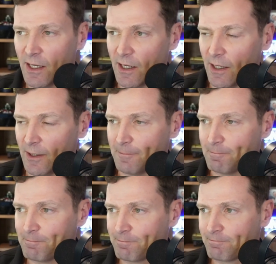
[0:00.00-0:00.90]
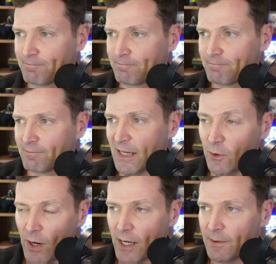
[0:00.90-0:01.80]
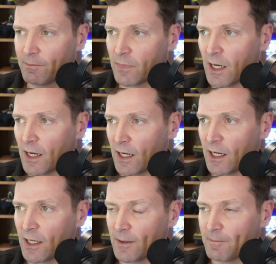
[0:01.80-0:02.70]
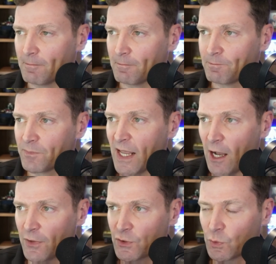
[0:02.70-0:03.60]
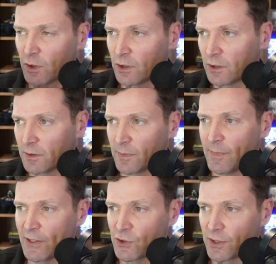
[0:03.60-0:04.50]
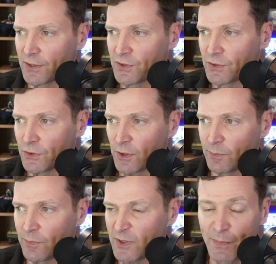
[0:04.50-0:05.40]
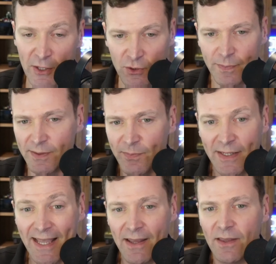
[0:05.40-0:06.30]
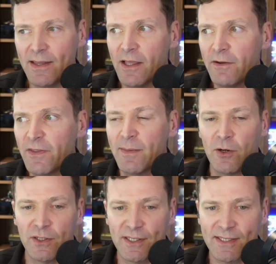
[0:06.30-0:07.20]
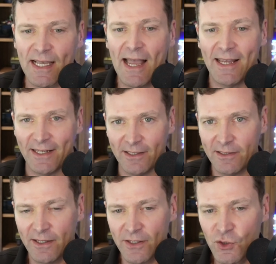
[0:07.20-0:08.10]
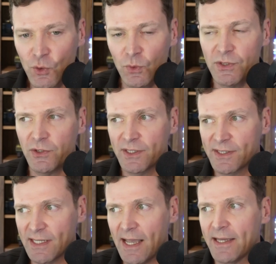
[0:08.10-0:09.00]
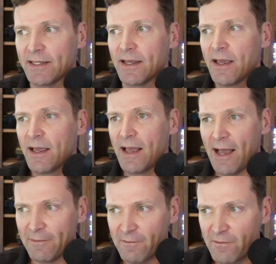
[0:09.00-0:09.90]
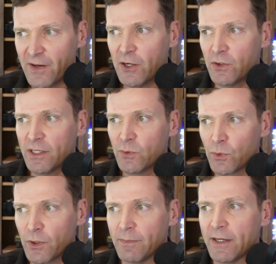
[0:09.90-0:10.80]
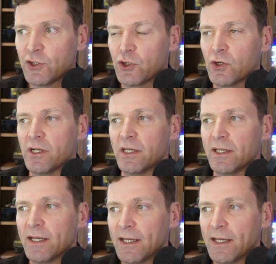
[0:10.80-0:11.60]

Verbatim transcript: Um, anyway, um, yeah, all the tool metrics you can, especially, but, but again, none of them are designed. The tools are designed on very rudimentary